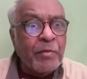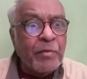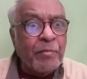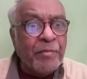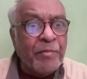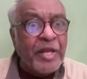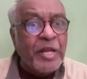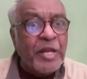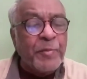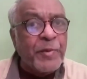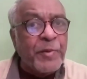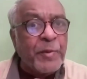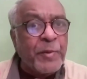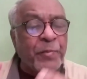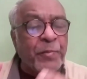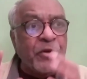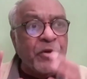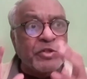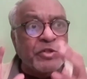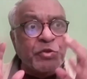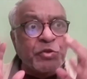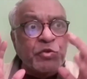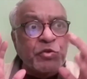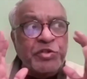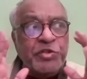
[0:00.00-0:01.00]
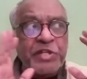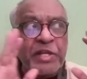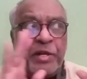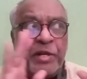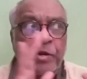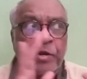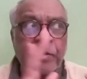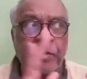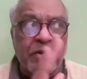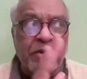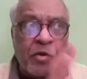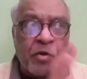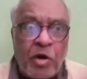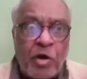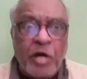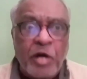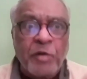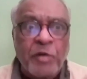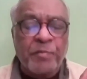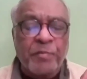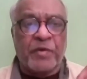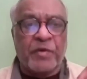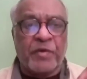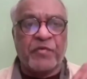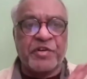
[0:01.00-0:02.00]
Many people choose the
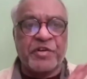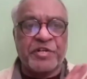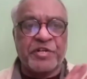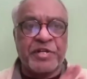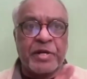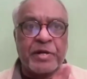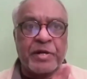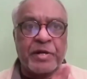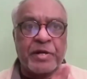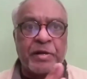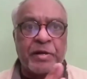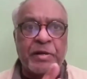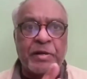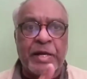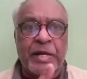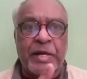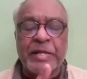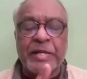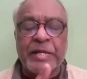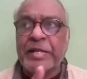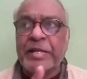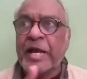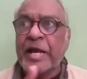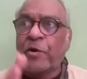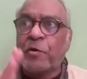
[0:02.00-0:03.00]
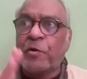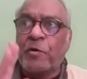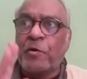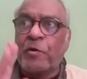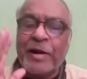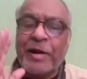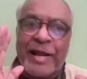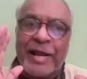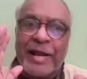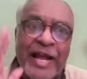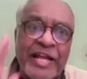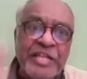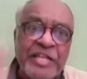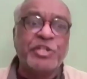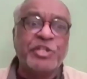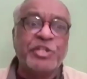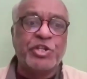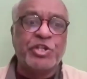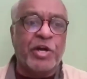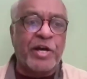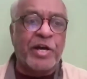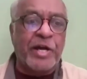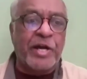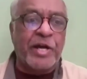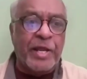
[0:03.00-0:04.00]
wrong profession and they don't
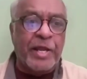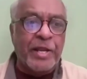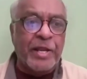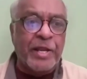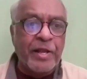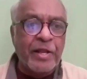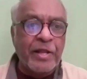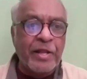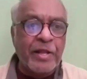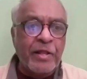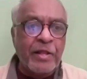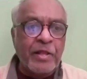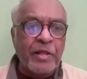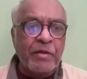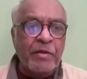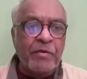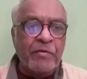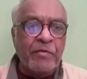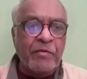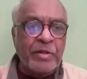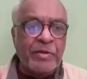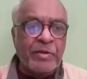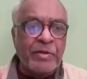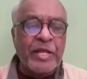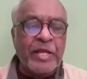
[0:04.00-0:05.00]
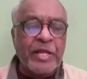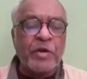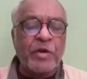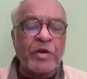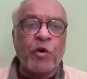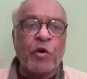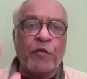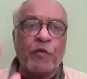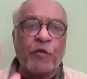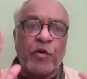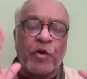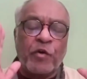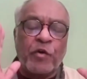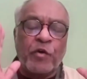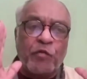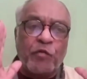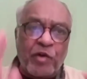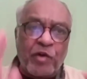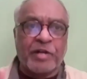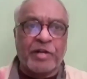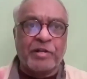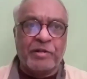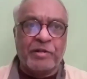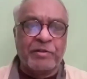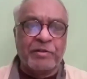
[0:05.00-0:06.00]
enjoy. When they go for
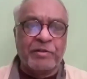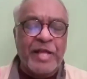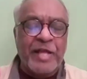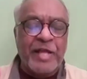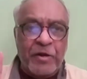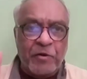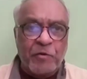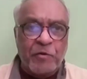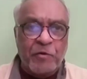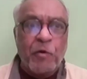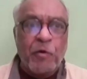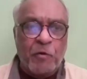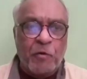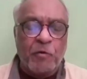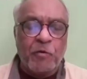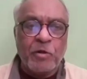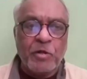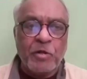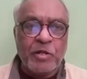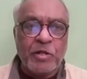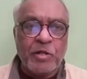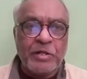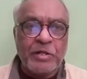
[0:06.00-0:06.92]
work, they go